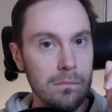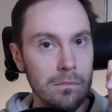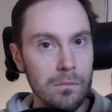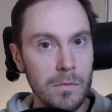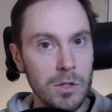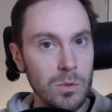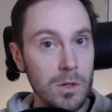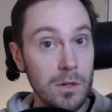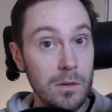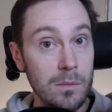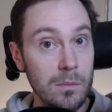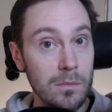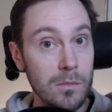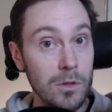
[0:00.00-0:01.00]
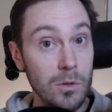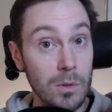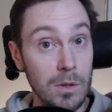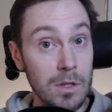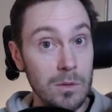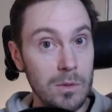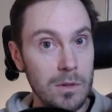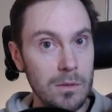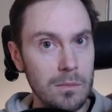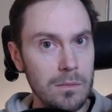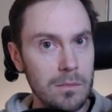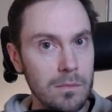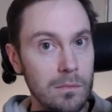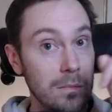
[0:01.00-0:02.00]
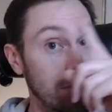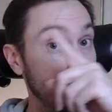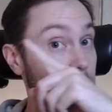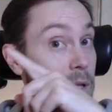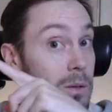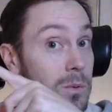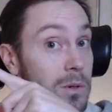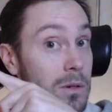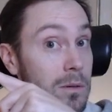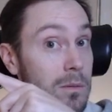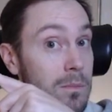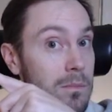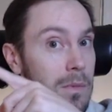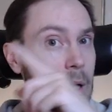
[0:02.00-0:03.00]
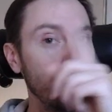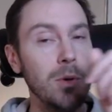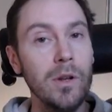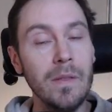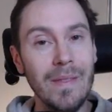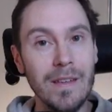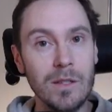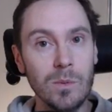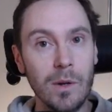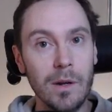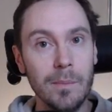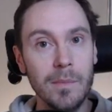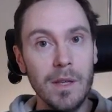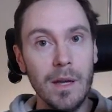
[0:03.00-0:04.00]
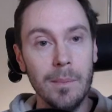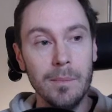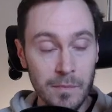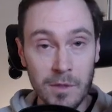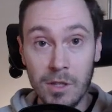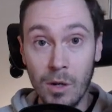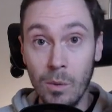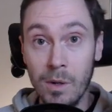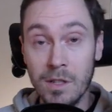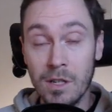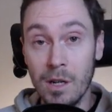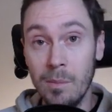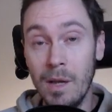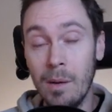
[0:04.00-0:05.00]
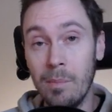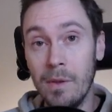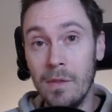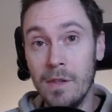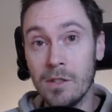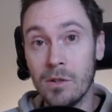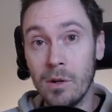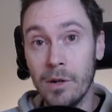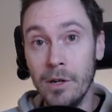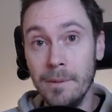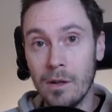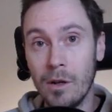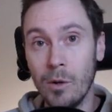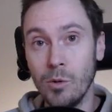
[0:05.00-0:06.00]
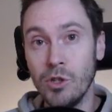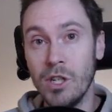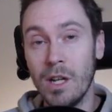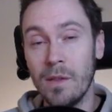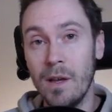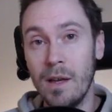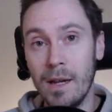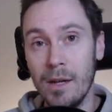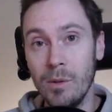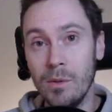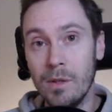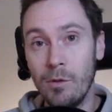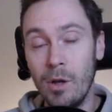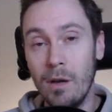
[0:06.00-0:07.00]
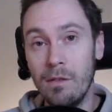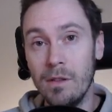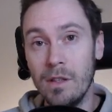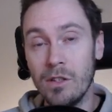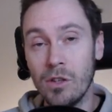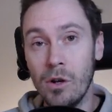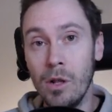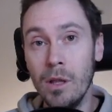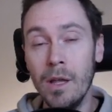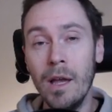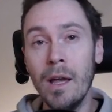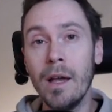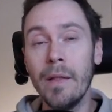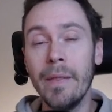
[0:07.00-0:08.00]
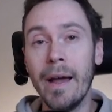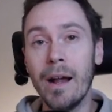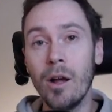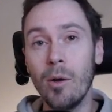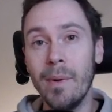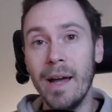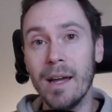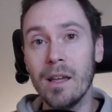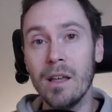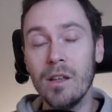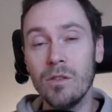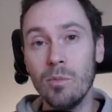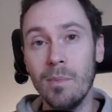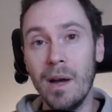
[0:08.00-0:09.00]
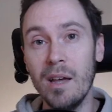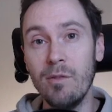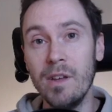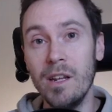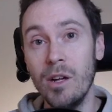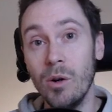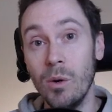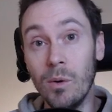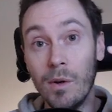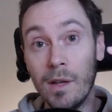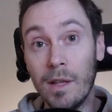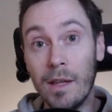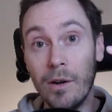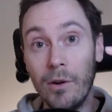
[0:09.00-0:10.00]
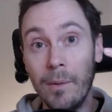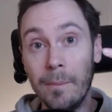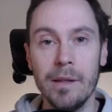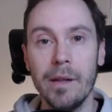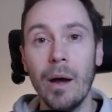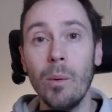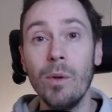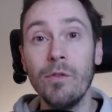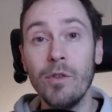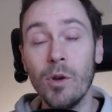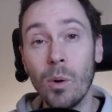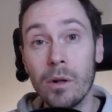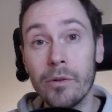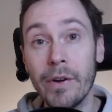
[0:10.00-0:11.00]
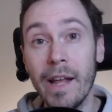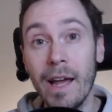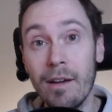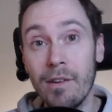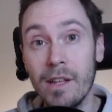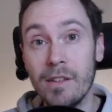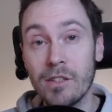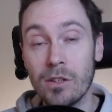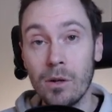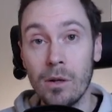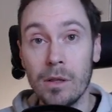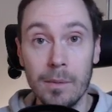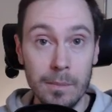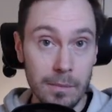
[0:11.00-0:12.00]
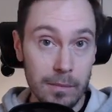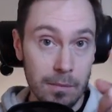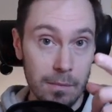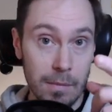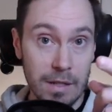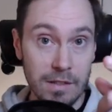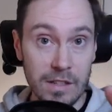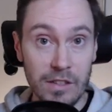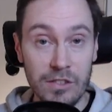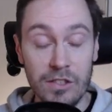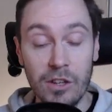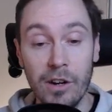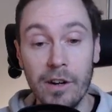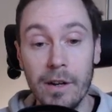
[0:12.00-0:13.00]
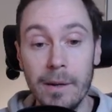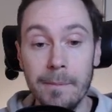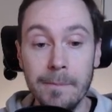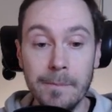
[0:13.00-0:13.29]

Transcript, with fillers: This one? Do you want this one? Maybe that one? I'll put it in this one. Yeah. So it's gonna be up in this corner. Go check that out if you haven't installed, and then come back to my video here. Now, if you already have it installed, let's get started.